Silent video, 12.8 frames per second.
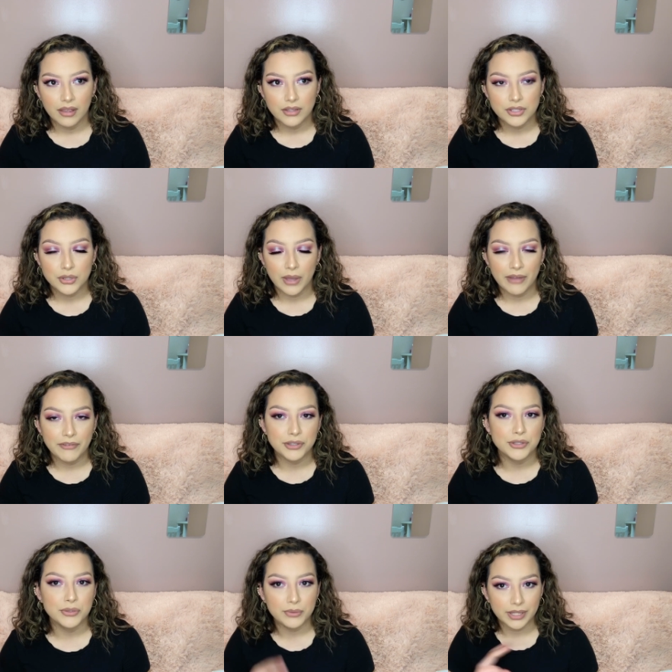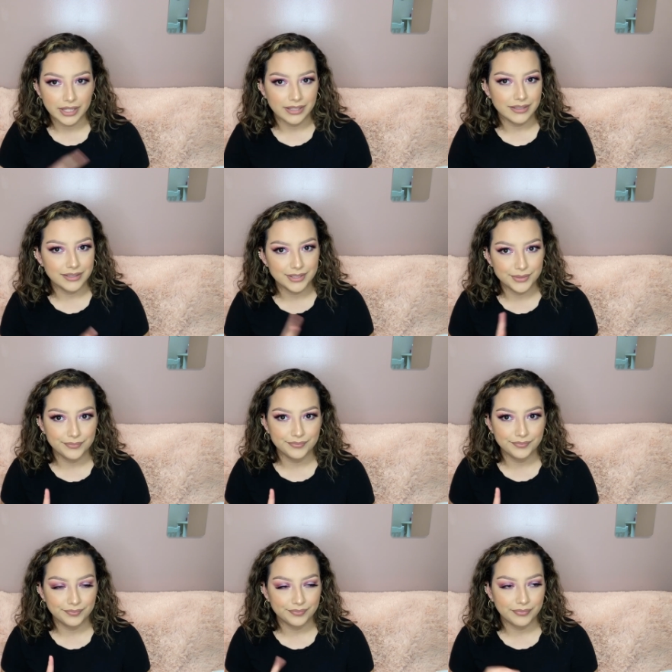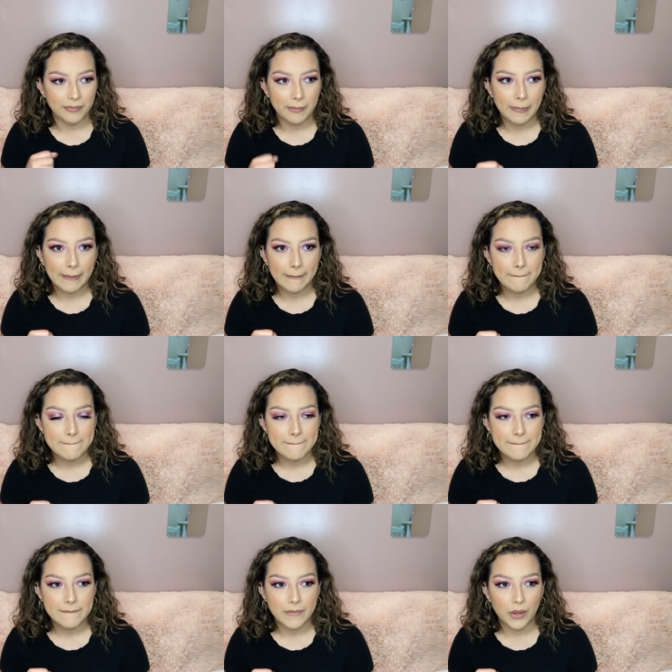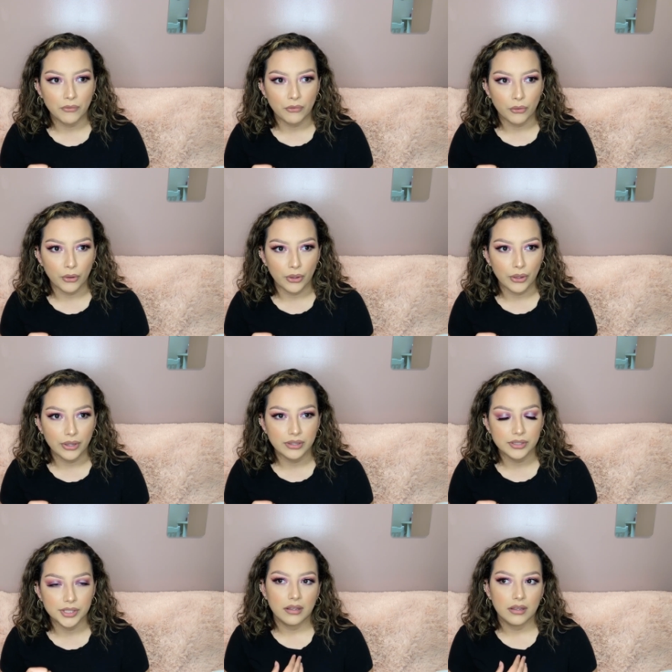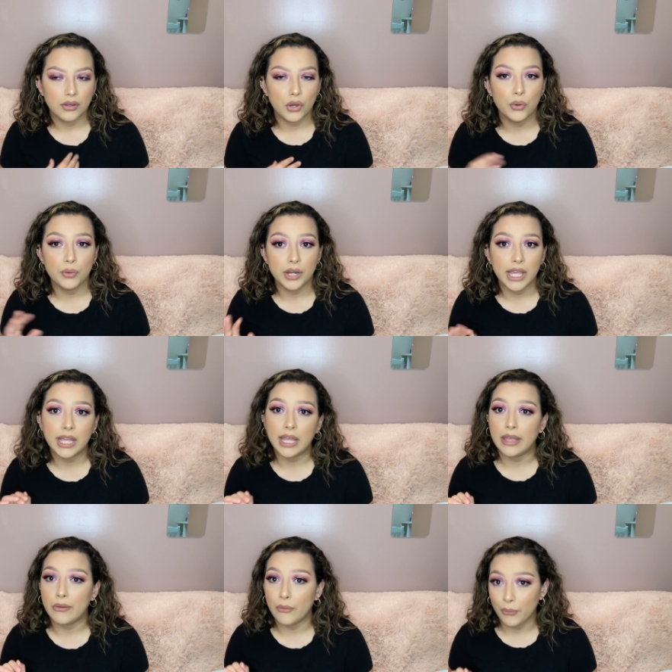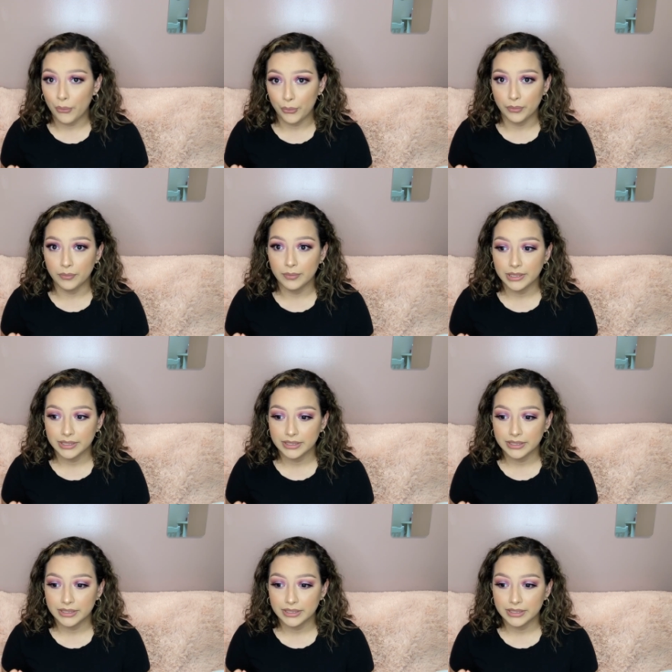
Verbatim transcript: So having two kids overall, owning a home,